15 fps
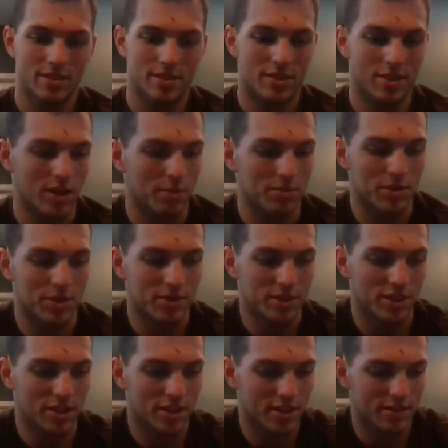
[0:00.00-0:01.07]
Dude, I'm doing
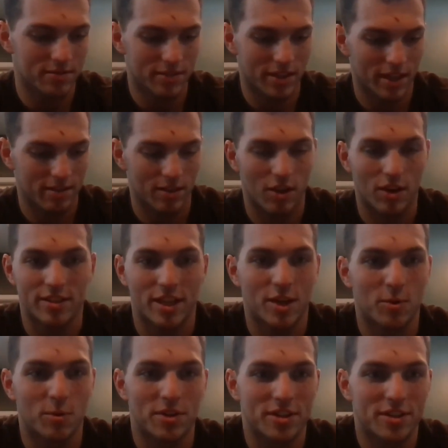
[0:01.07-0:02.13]
good. Yeah, long day
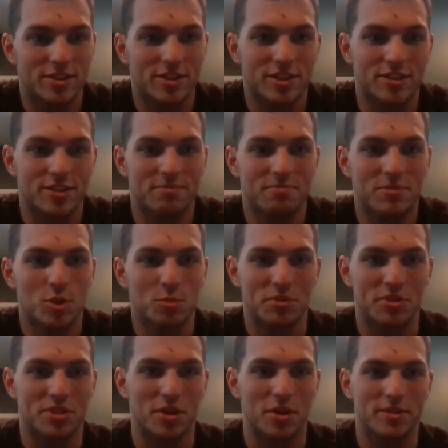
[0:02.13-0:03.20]
at work. Just super
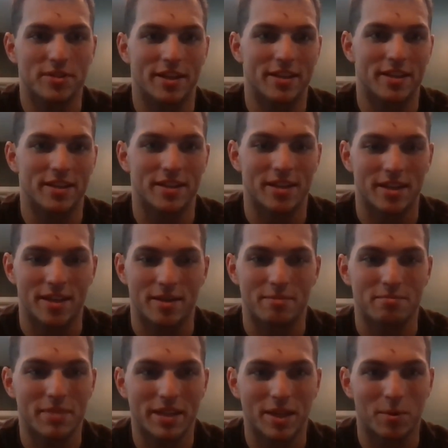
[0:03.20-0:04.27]
stoked I could
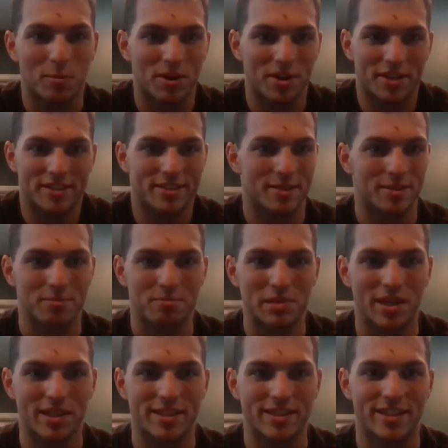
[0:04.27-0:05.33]
make it work to be
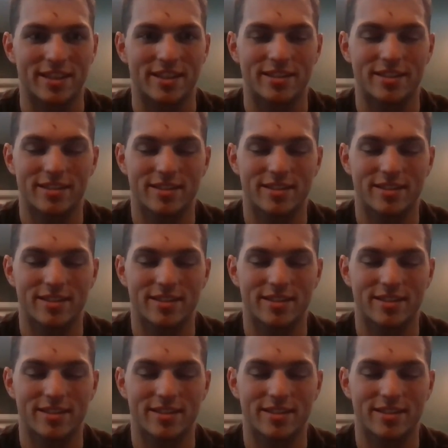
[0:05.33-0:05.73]
on the night.